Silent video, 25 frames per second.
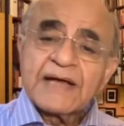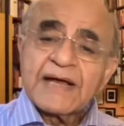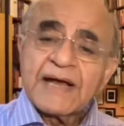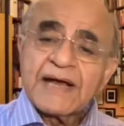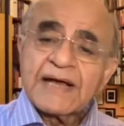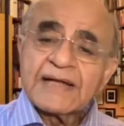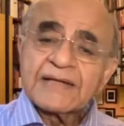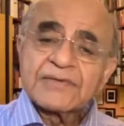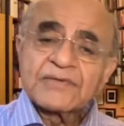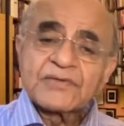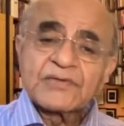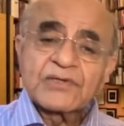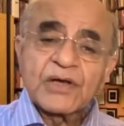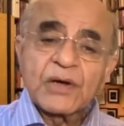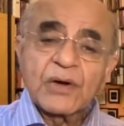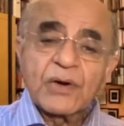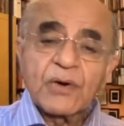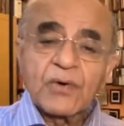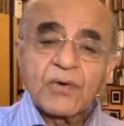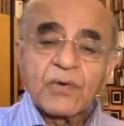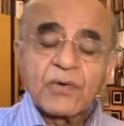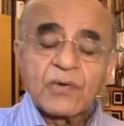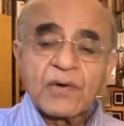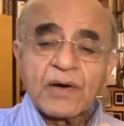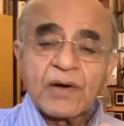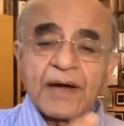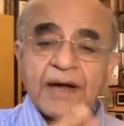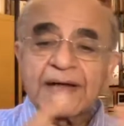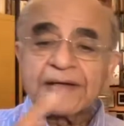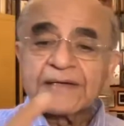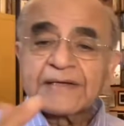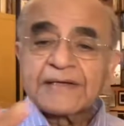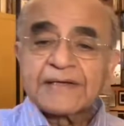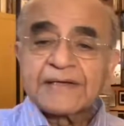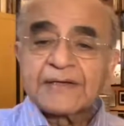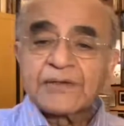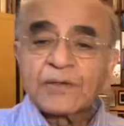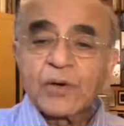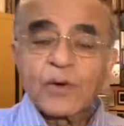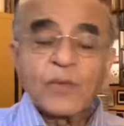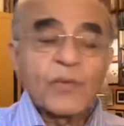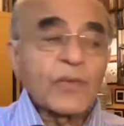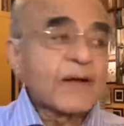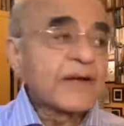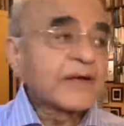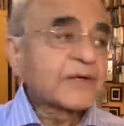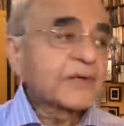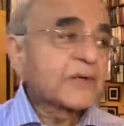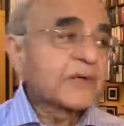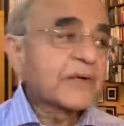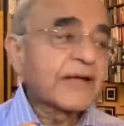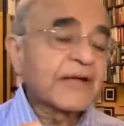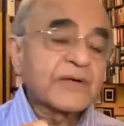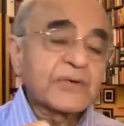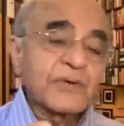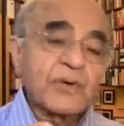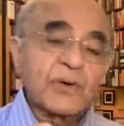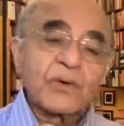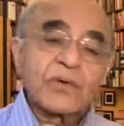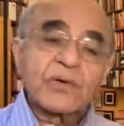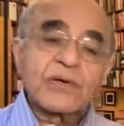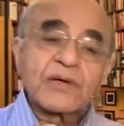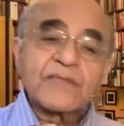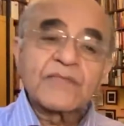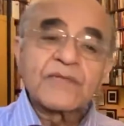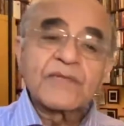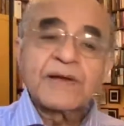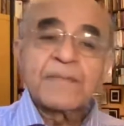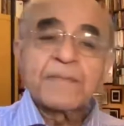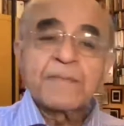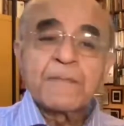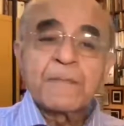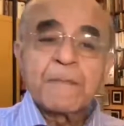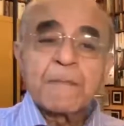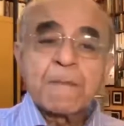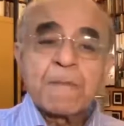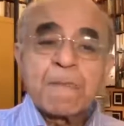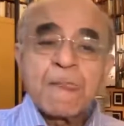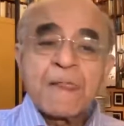And so I didn't know where to get hold of him.